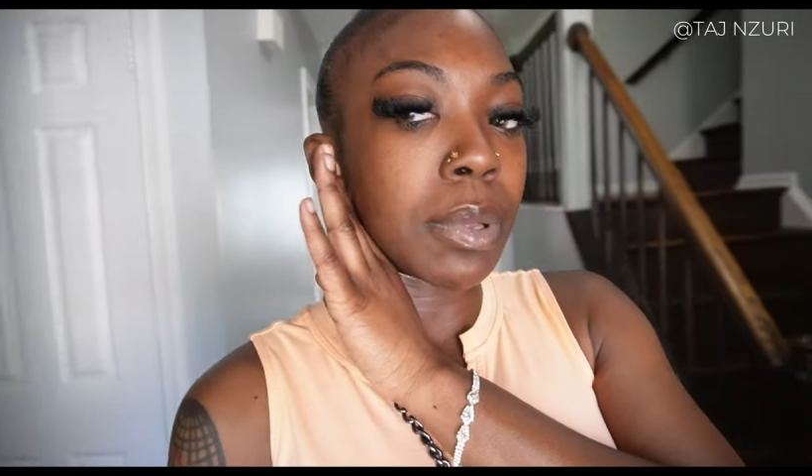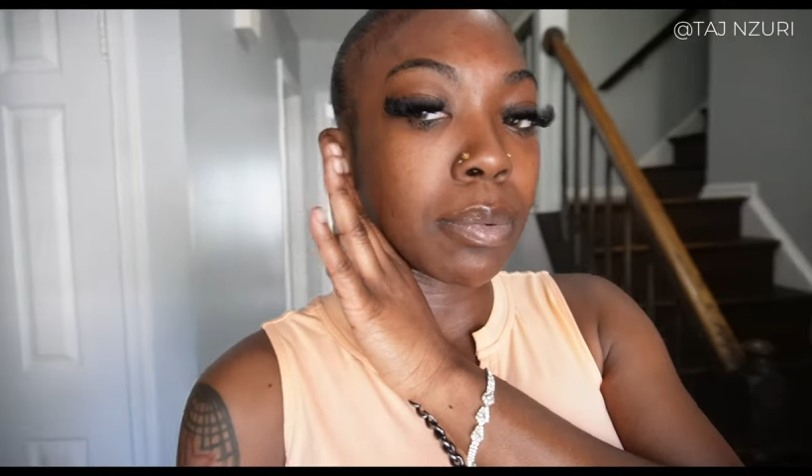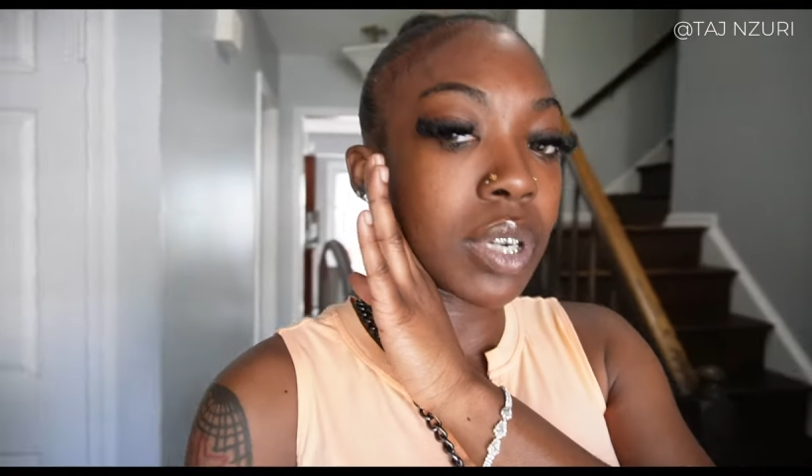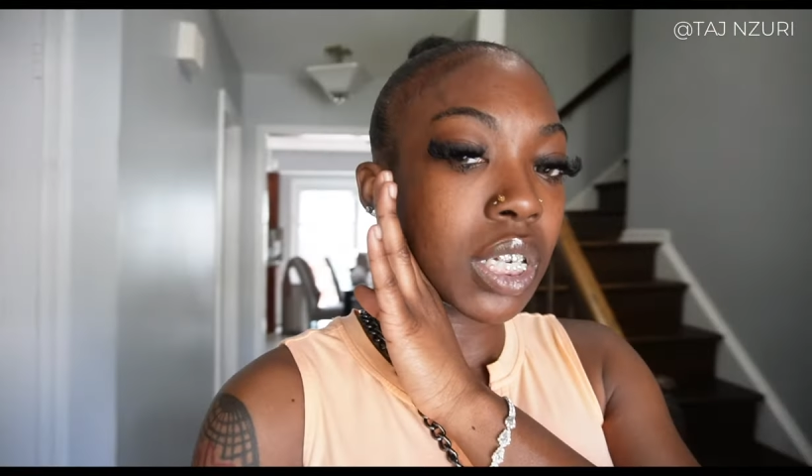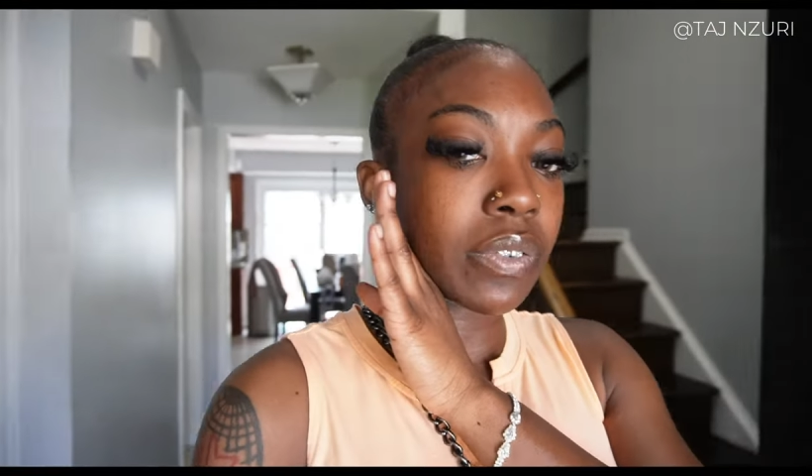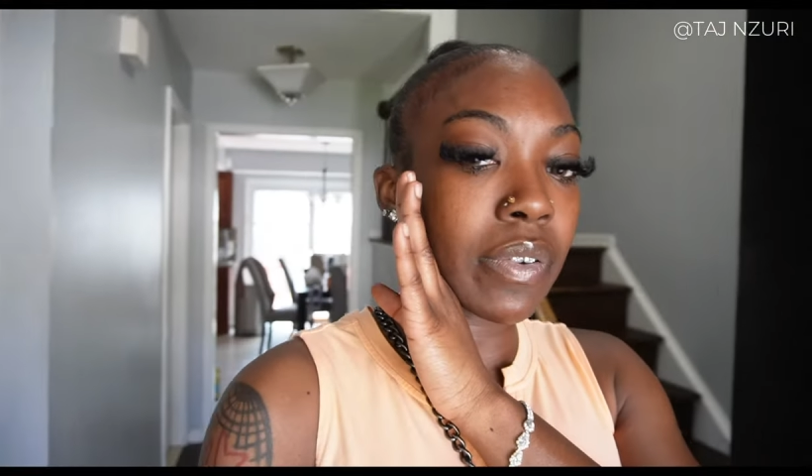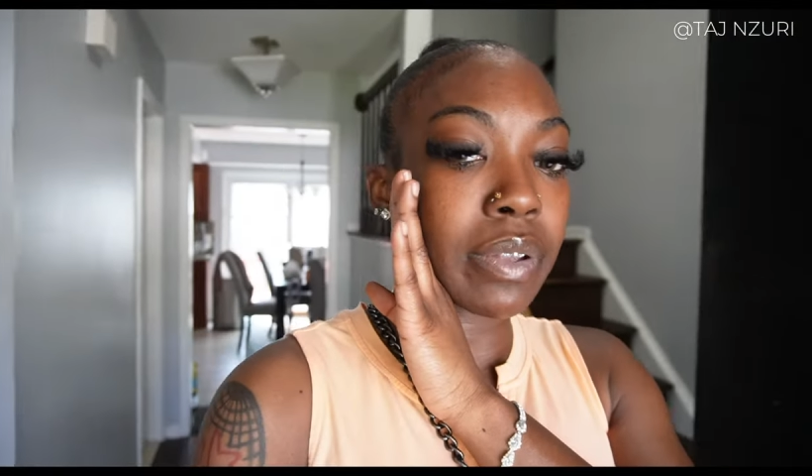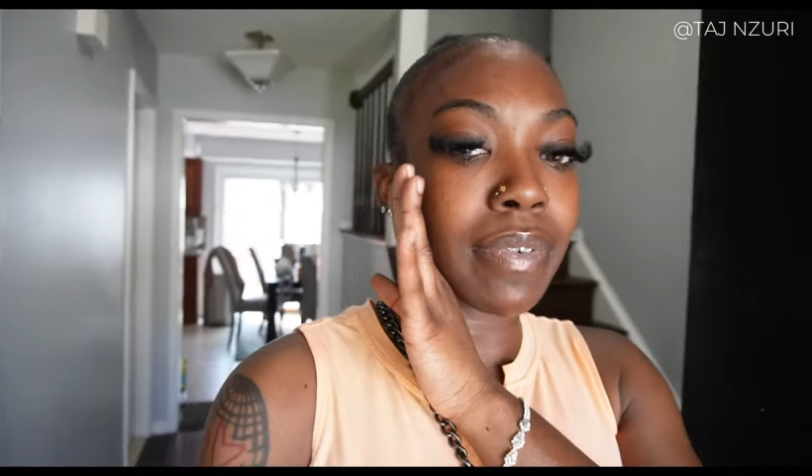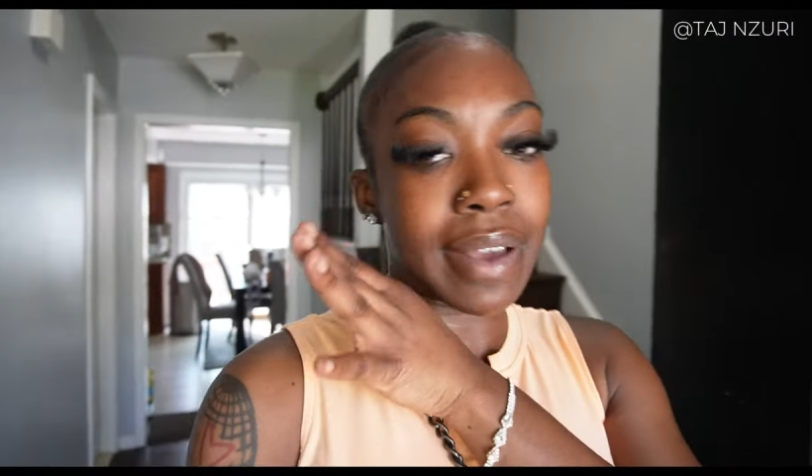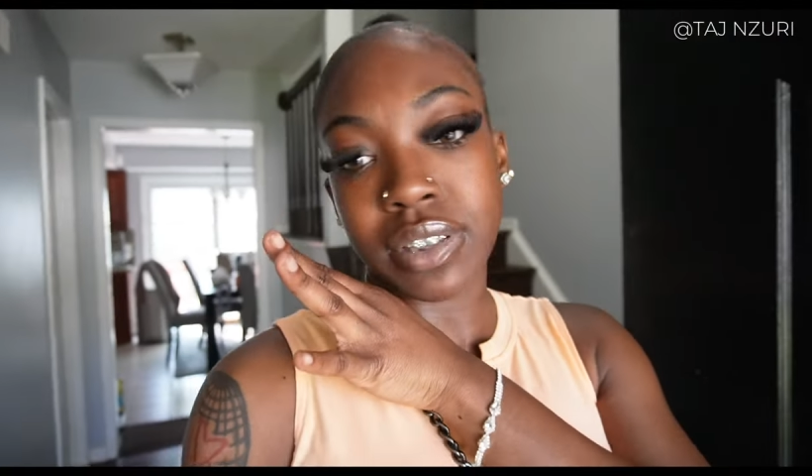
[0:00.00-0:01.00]
to be productive every
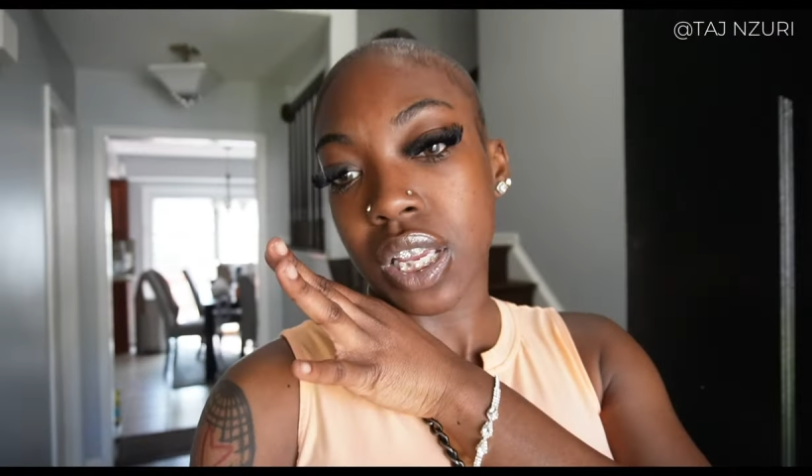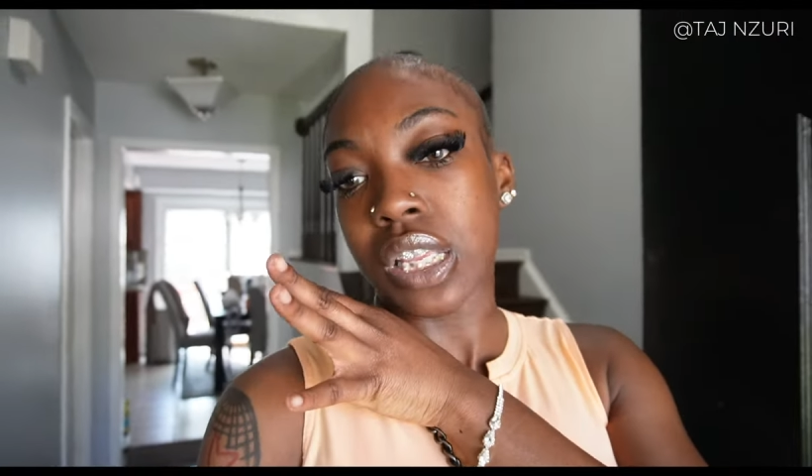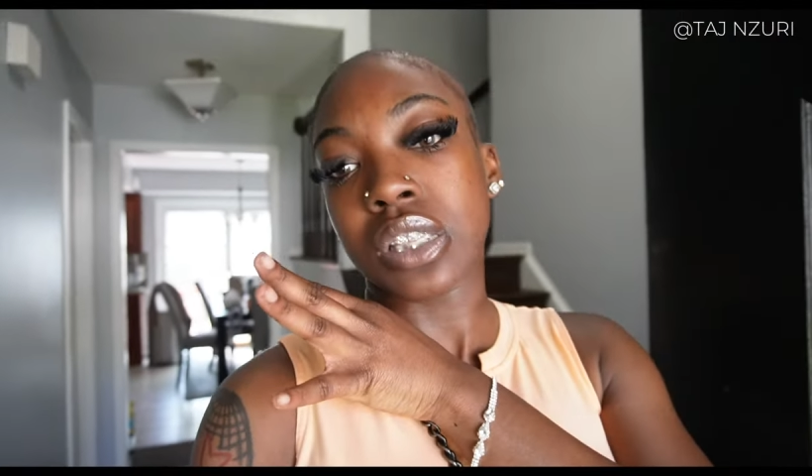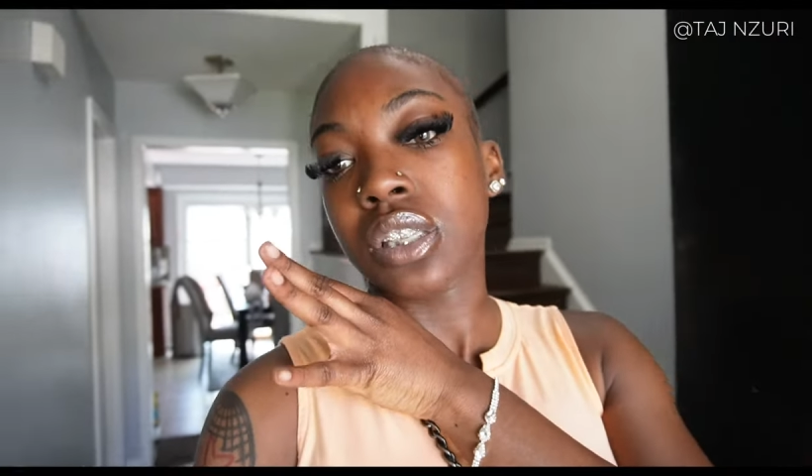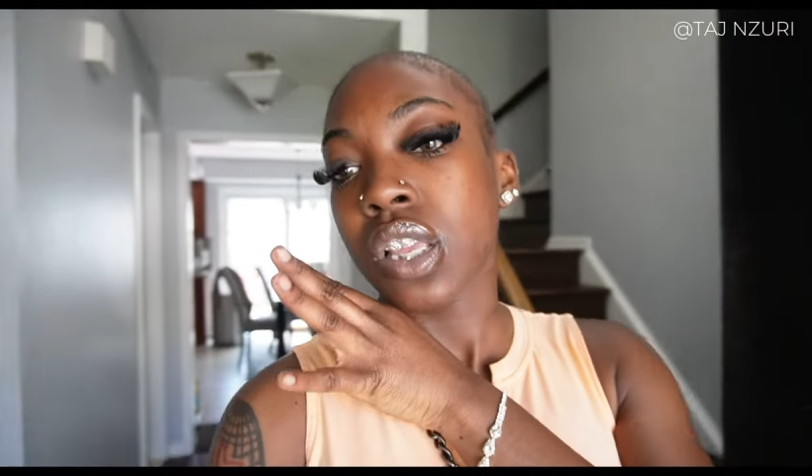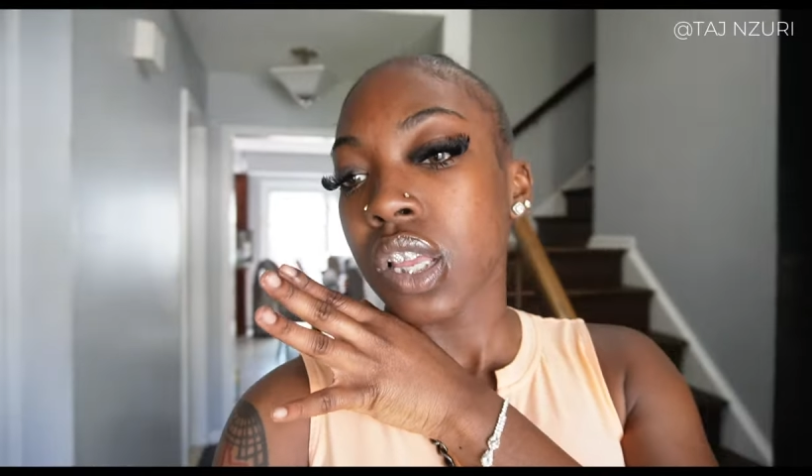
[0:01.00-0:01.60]
5 seconds.